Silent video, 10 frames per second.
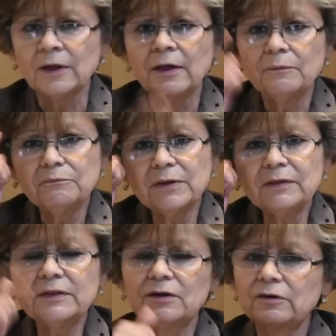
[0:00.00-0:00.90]
The
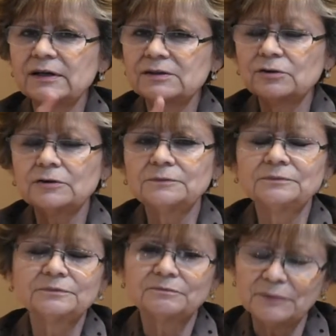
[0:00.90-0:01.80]
mind and the heart go
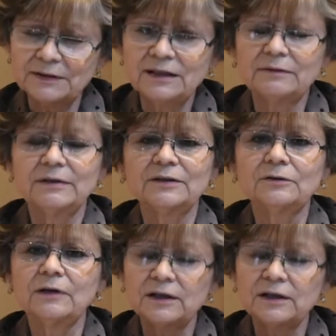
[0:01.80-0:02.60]
hand in hand.